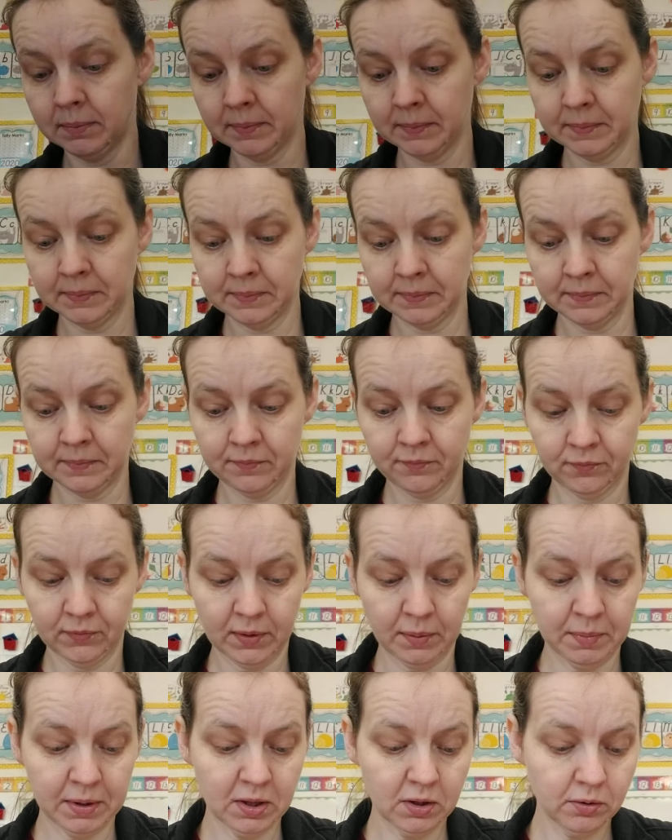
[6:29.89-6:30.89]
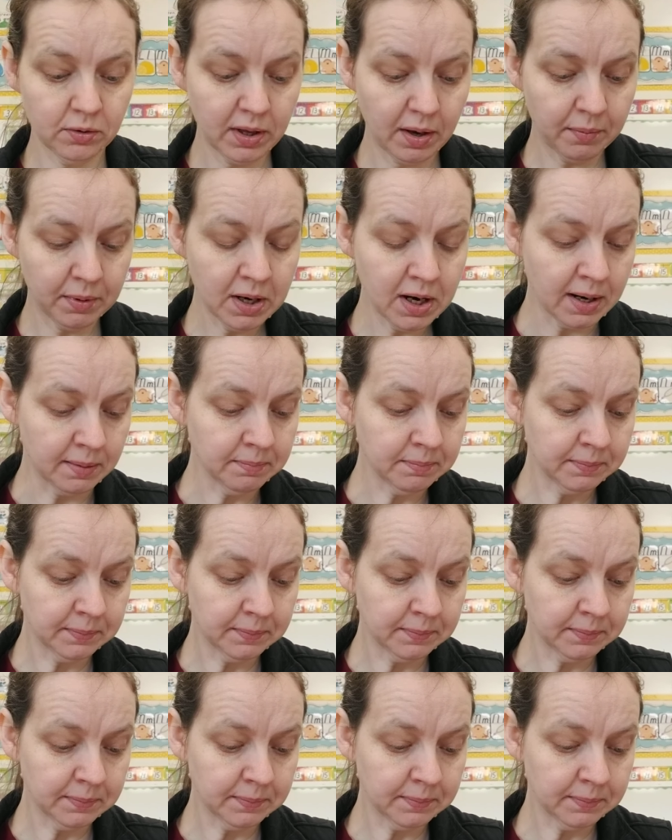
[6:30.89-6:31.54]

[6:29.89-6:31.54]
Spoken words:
Let me glue that one on.